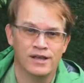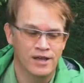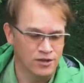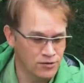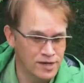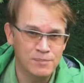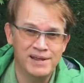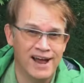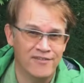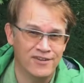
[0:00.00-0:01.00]
You need to be
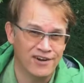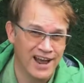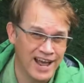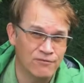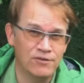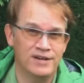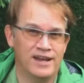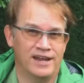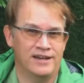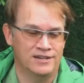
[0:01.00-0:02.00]
out there every
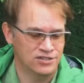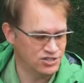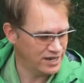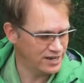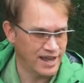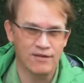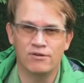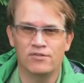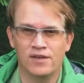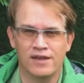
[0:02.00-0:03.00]
day, checking
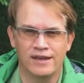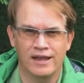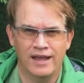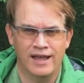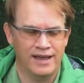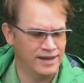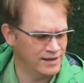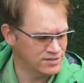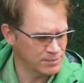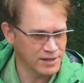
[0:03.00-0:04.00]
everything. And
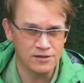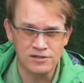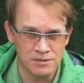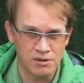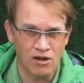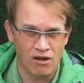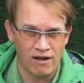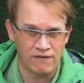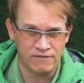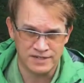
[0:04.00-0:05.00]
if something looks a bit
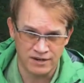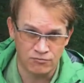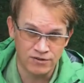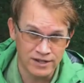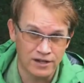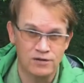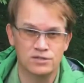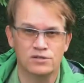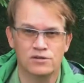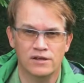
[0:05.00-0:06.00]
off, take a really
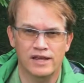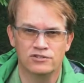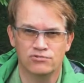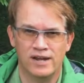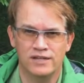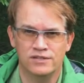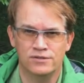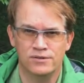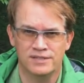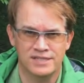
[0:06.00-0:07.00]
close look and try
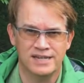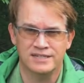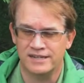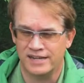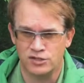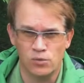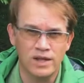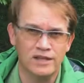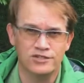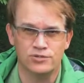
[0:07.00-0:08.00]
to assess it as
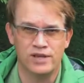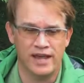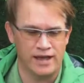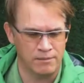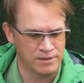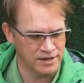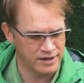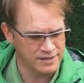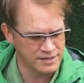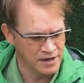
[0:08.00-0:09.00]
quickly as you can.
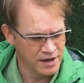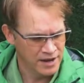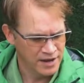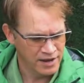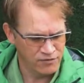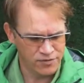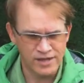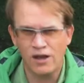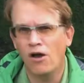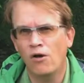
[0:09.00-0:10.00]
Because if you
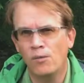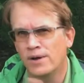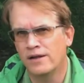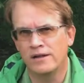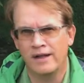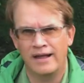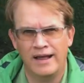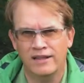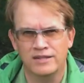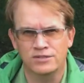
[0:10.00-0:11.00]
think, oh, well,
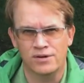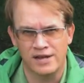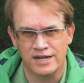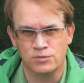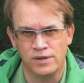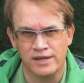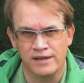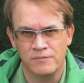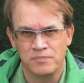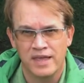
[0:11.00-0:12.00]
I'll get to it next
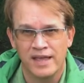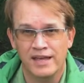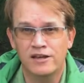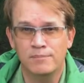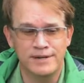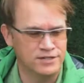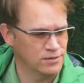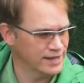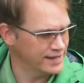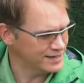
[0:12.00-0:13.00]
week, it could be too
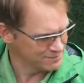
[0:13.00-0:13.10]
late,